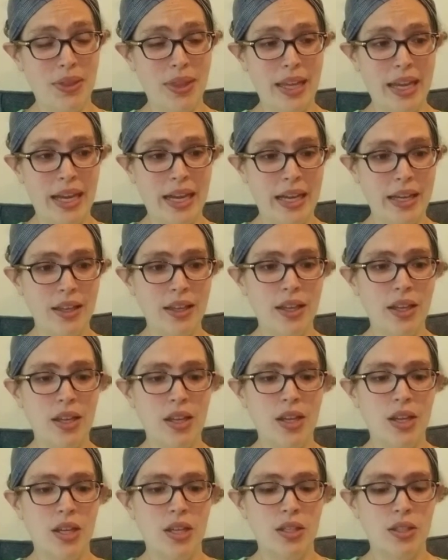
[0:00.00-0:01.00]
that.
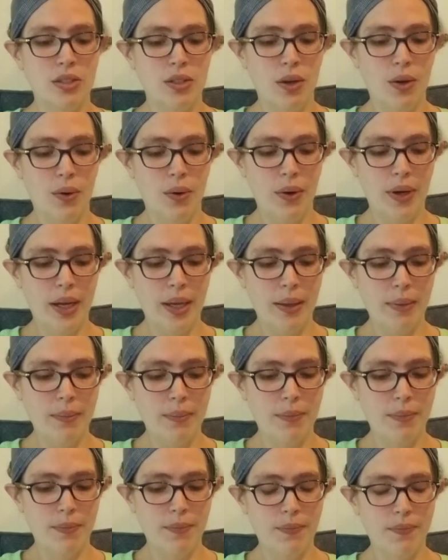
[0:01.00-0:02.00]
So
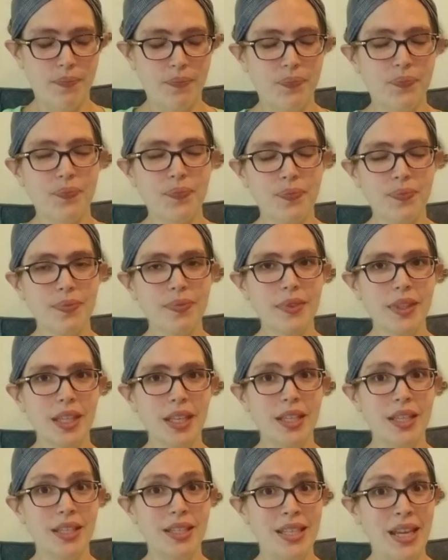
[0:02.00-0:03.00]
I'm
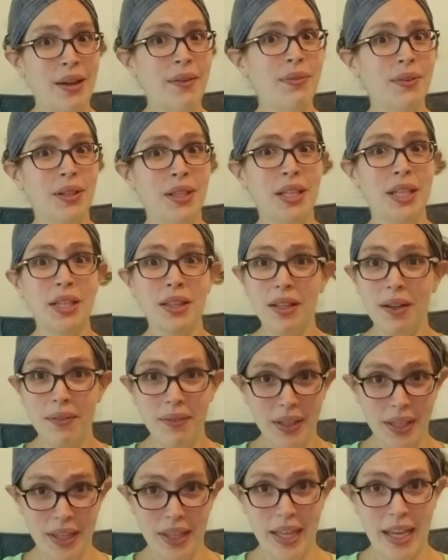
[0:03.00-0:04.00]
definitely
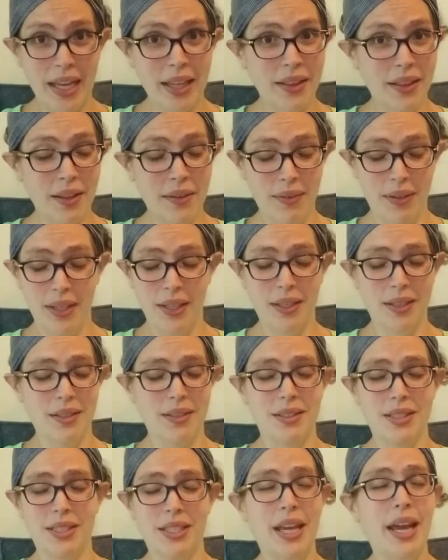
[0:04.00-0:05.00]
loving that, loving
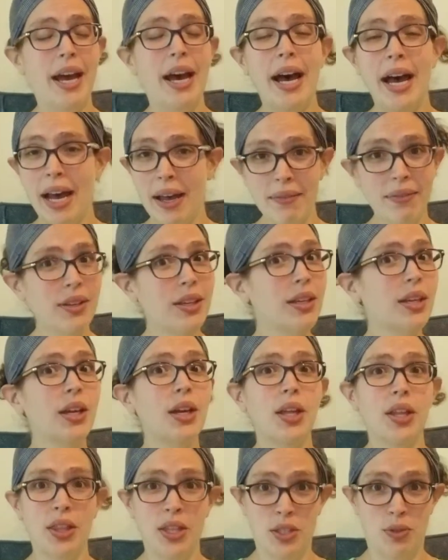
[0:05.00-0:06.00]
just having
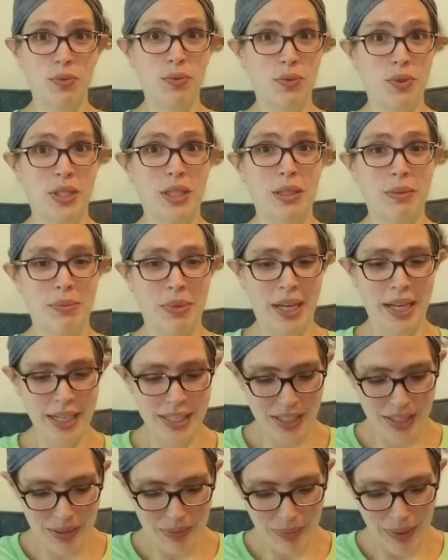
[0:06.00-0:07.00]
this routine back
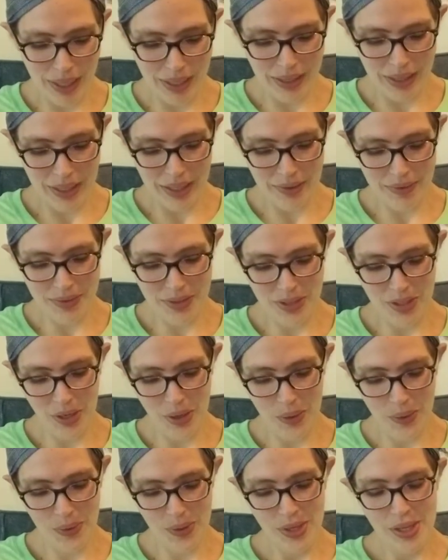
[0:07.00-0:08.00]
to my life.
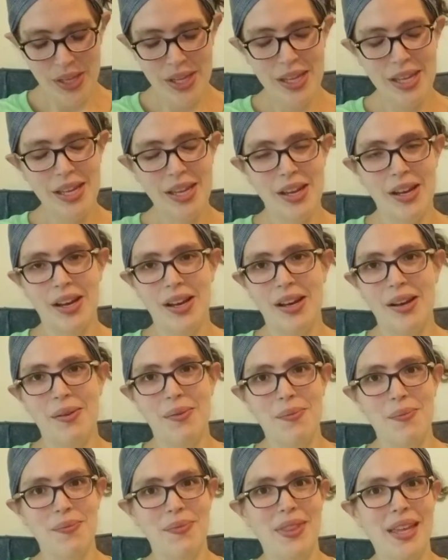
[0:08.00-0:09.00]
So
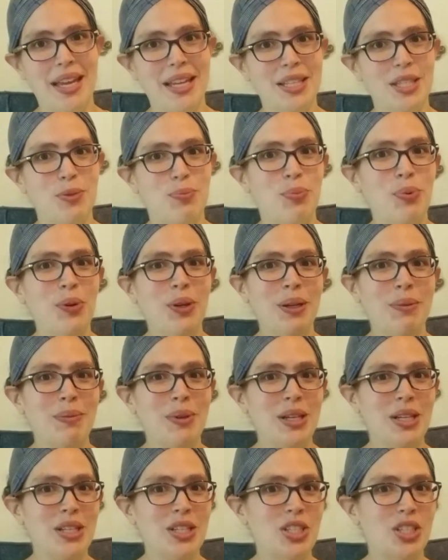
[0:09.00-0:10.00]
that's pretty
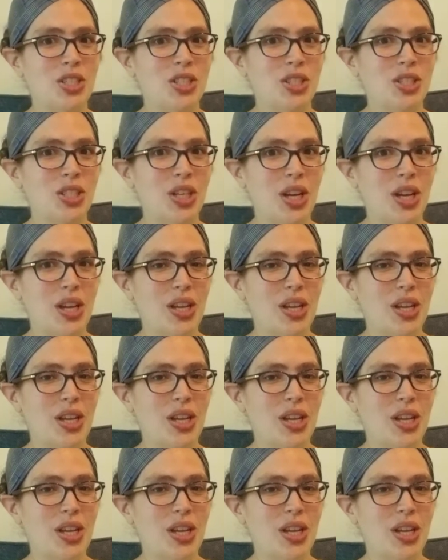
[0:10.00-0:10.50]
much